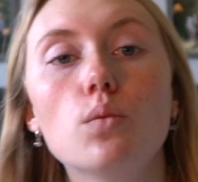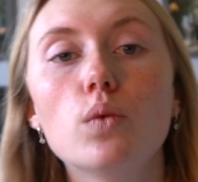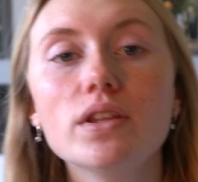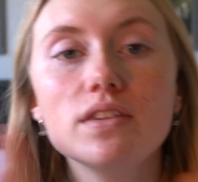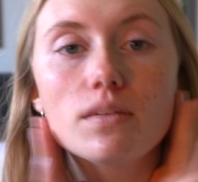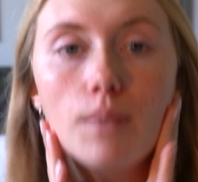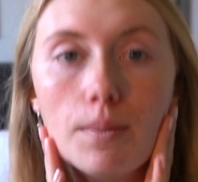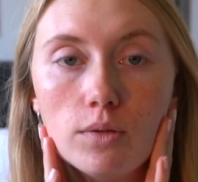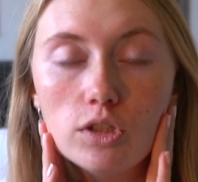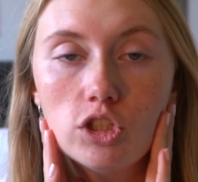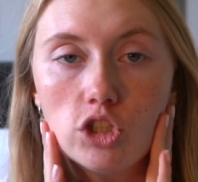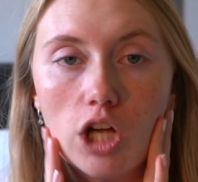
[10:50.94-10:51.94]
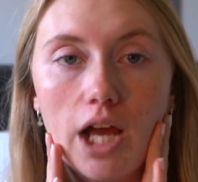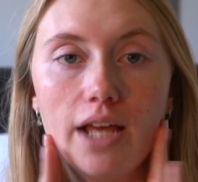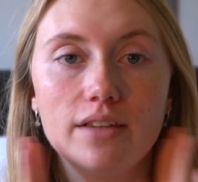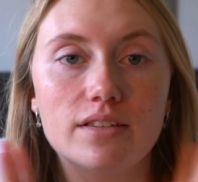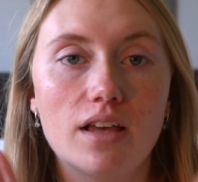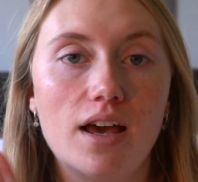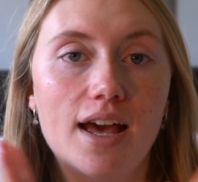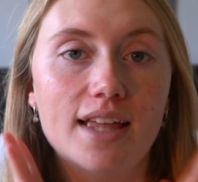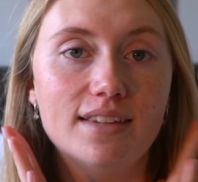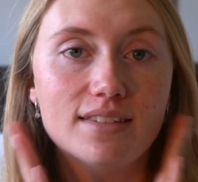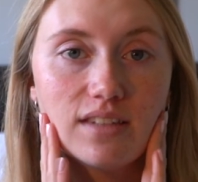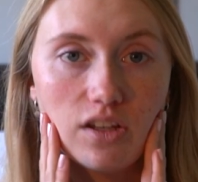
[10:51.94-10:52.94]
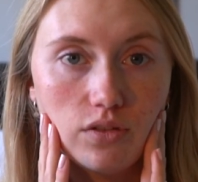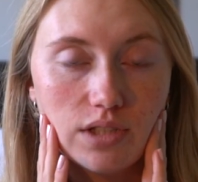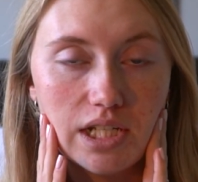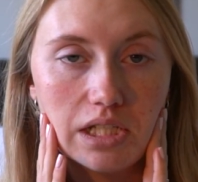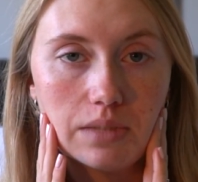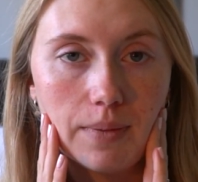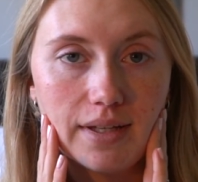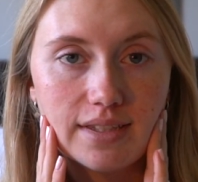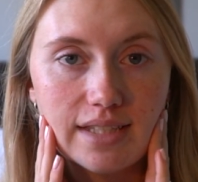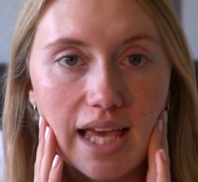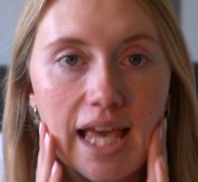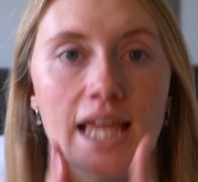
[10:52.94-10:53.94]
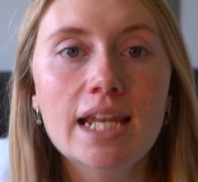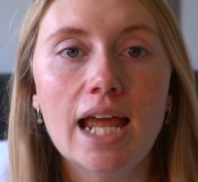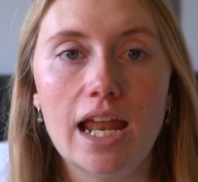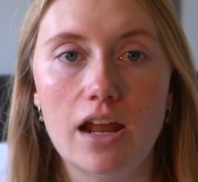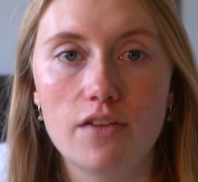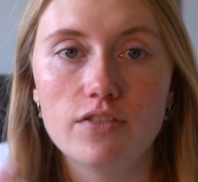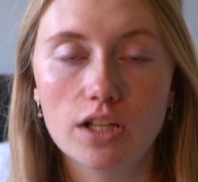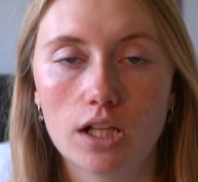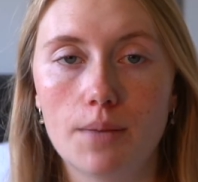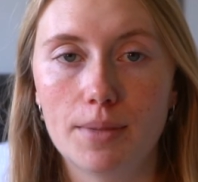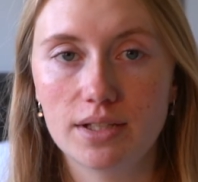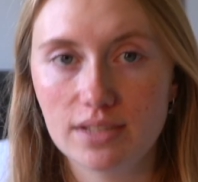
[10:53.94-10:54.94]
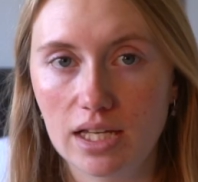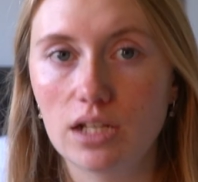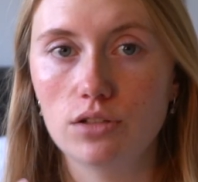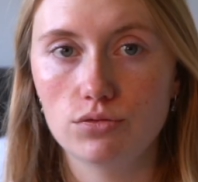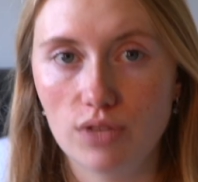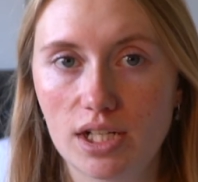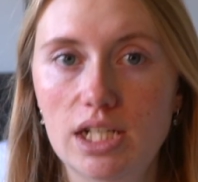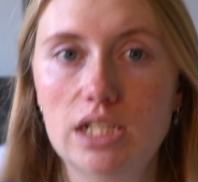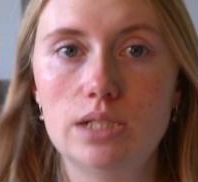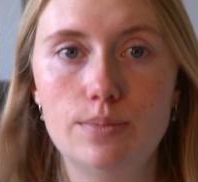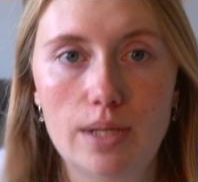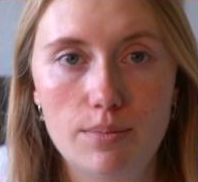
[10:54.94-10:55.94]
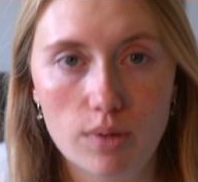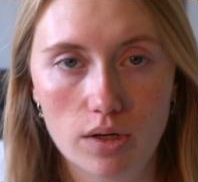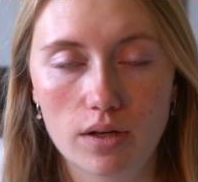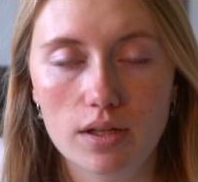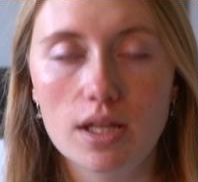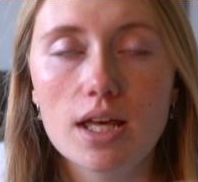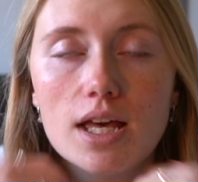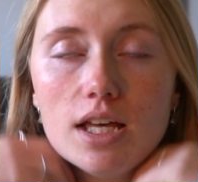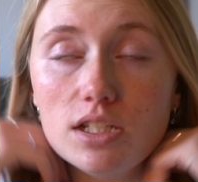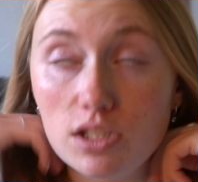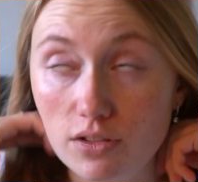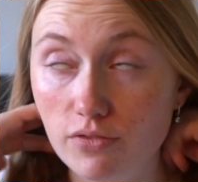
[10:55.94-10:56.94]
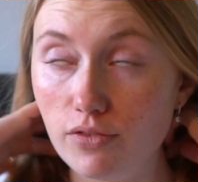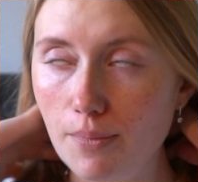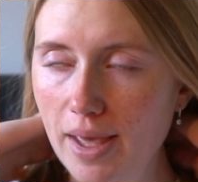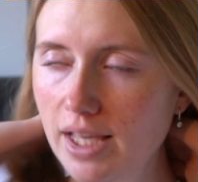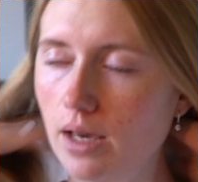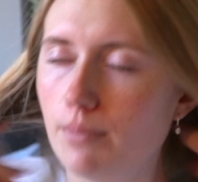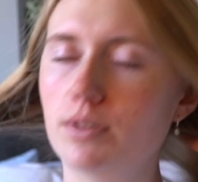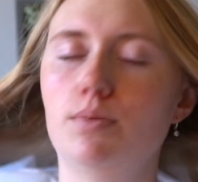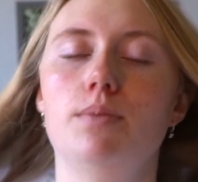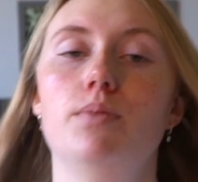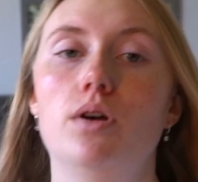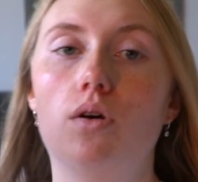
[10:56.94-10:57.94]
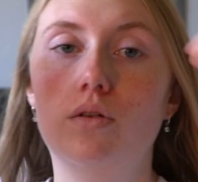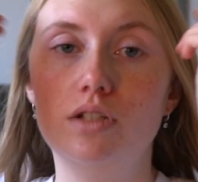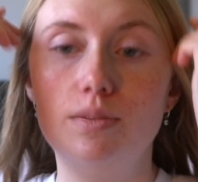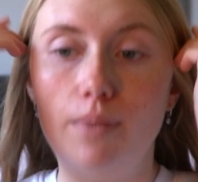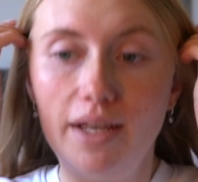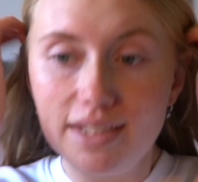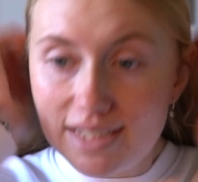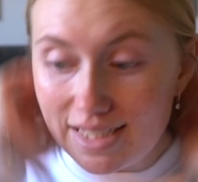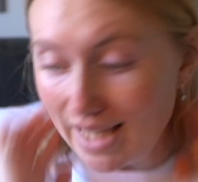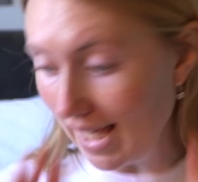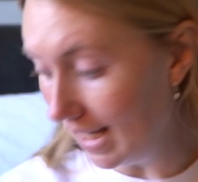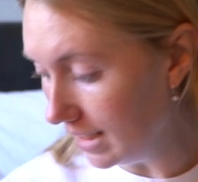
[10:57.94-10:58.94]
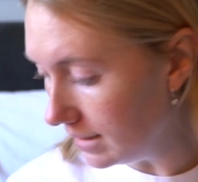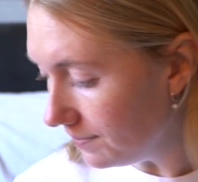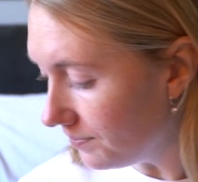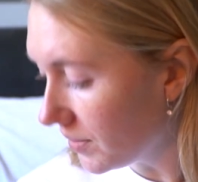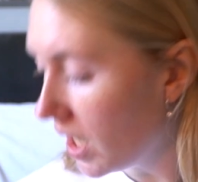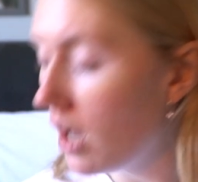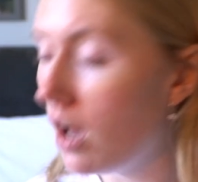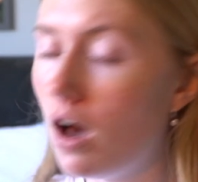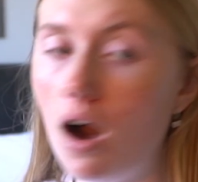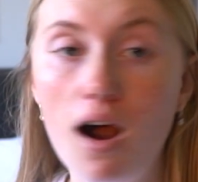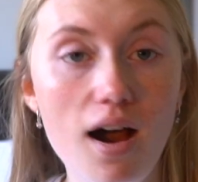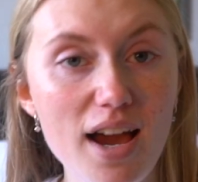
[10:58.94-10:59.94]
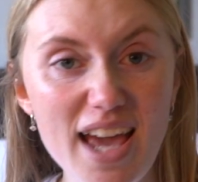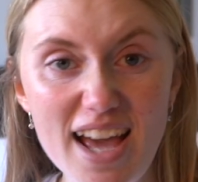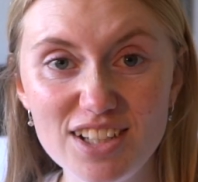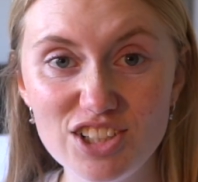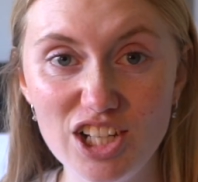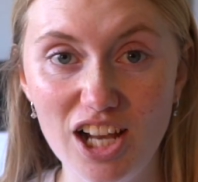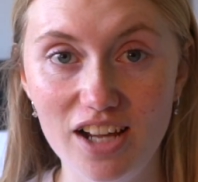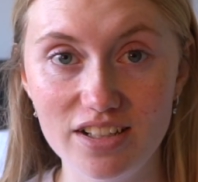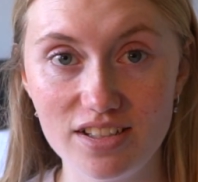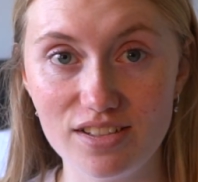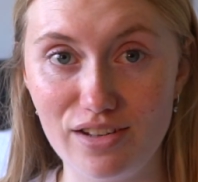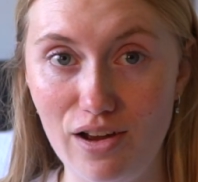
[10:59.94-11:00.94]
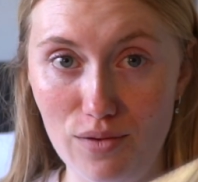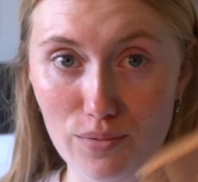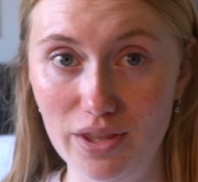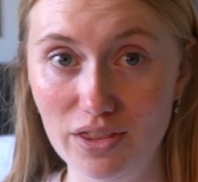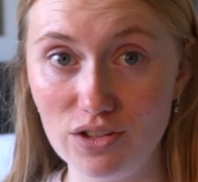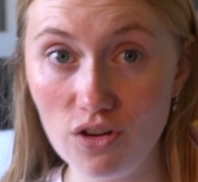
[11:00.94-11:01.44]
once my moisturiser has soaked into my skin and I feel like my skin is ready to be for makeup to be put onto my skin, I actually like to start with